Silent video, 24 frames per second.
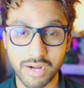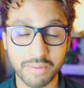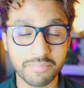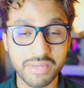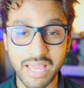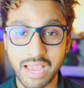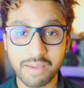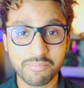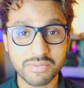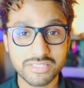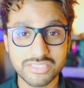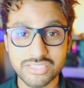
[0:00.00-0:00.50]
I
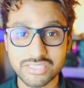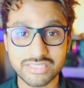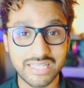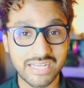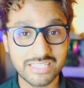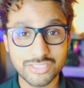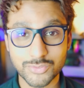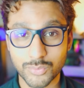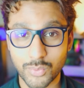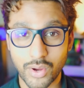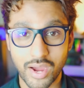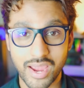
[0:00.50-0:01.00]
mean
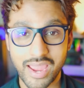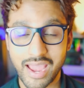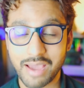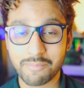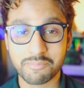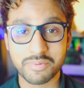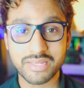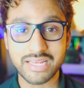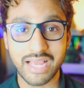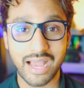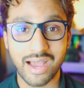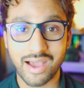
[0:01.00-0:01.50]
that's why
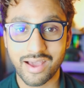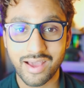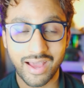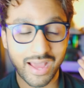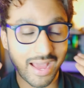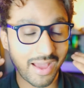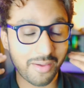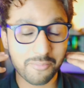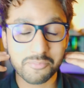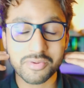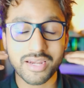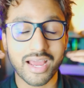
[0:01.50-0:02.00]

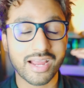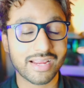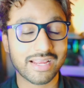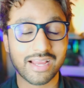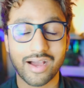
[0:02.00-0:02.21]
I